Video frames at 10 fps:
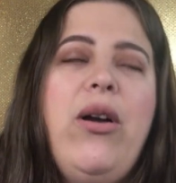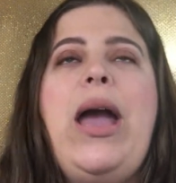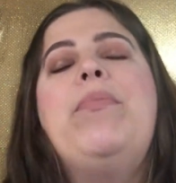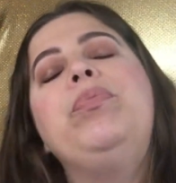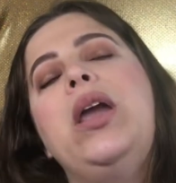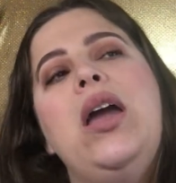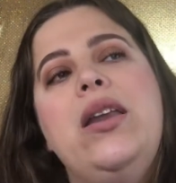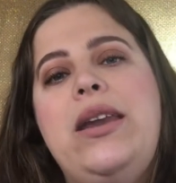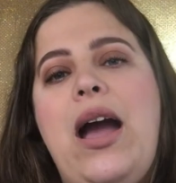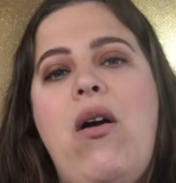Okay,
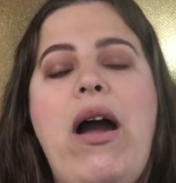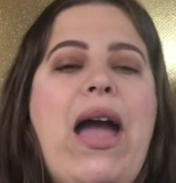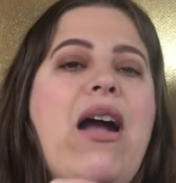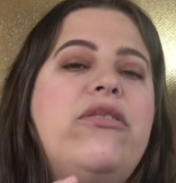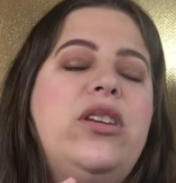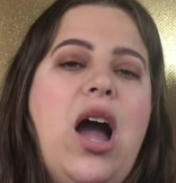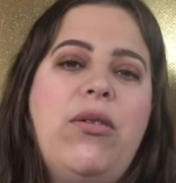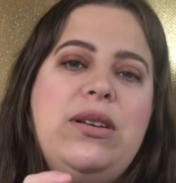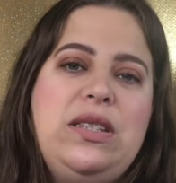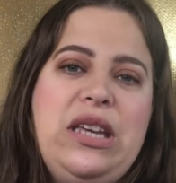now I have not
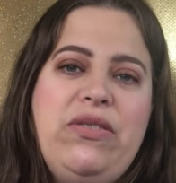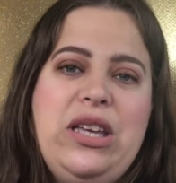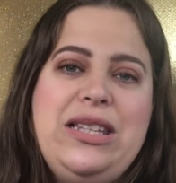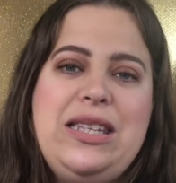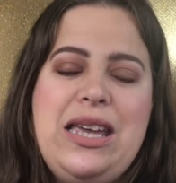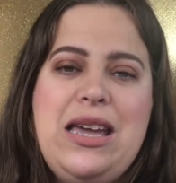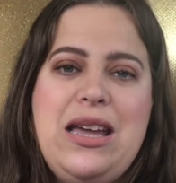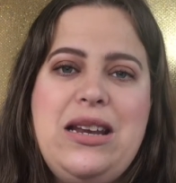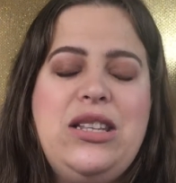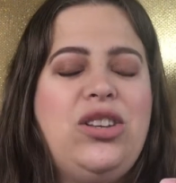received this
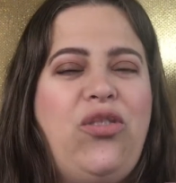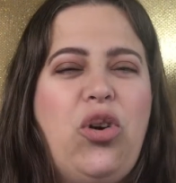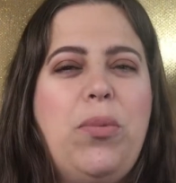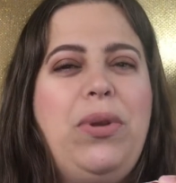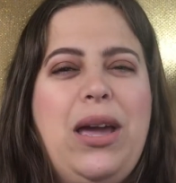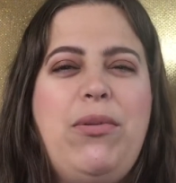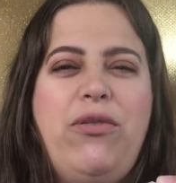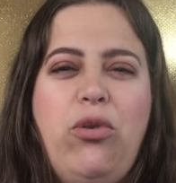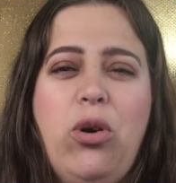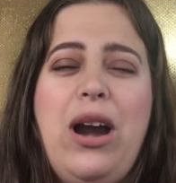in Sephora Play
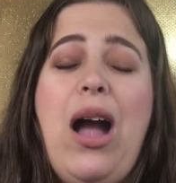before.